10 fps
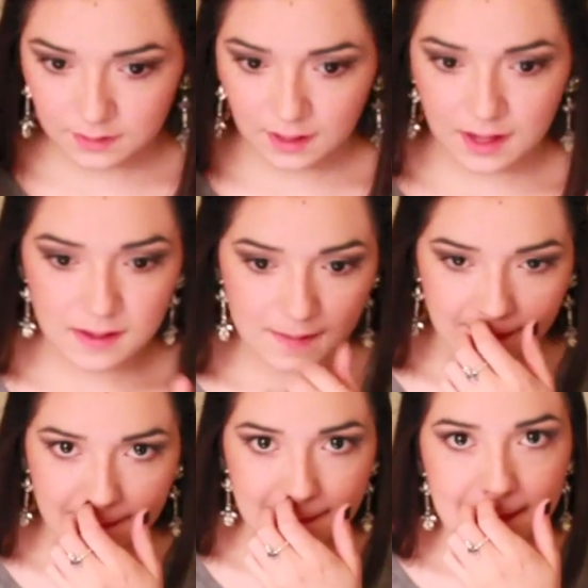Okay,
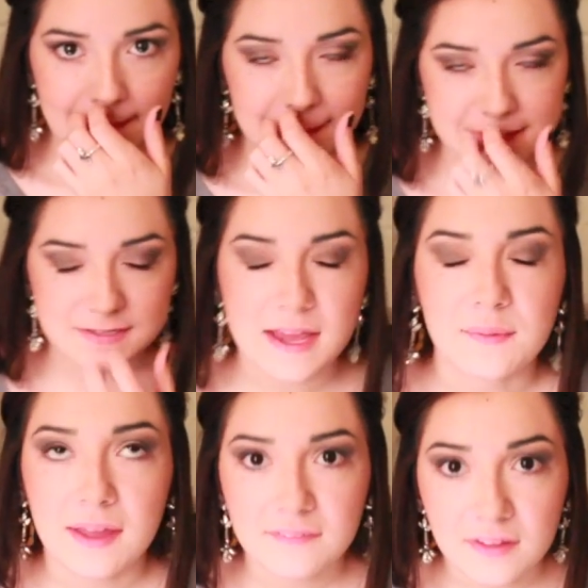so now
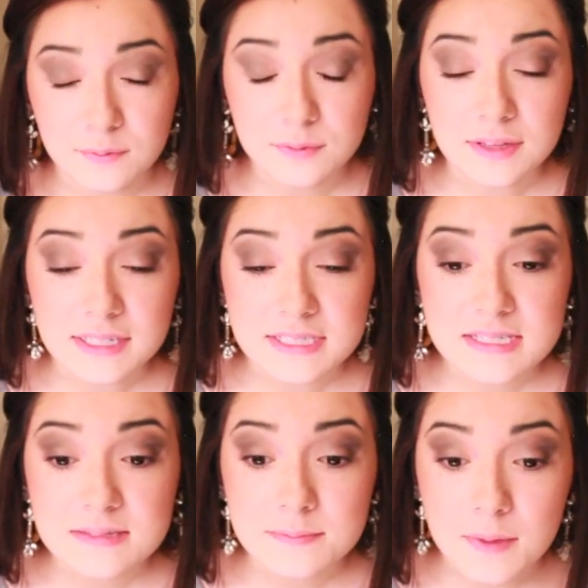we have that really
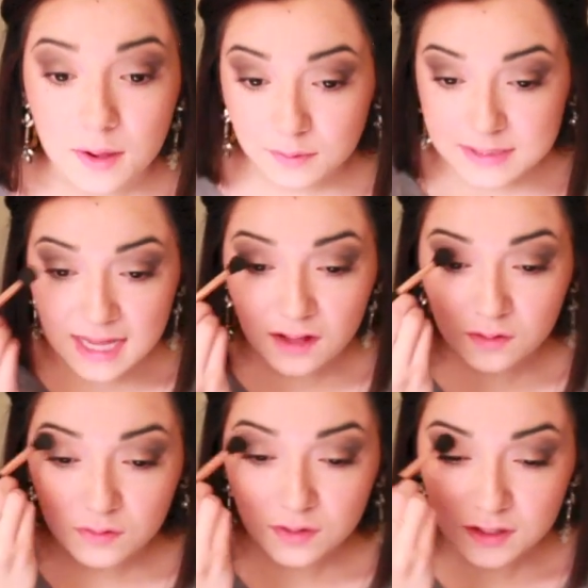smoked
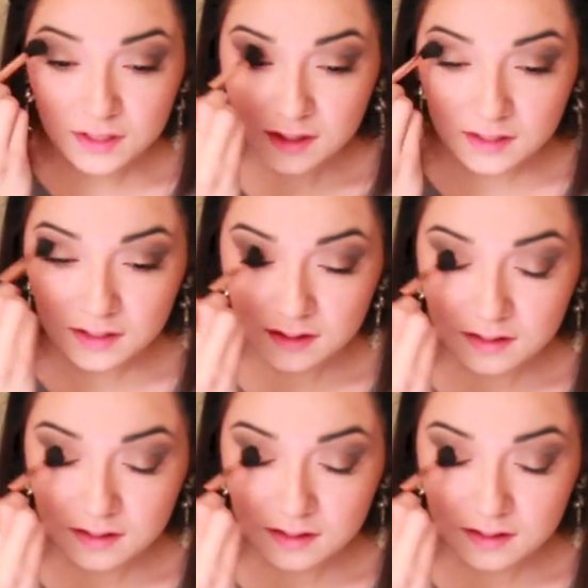out look.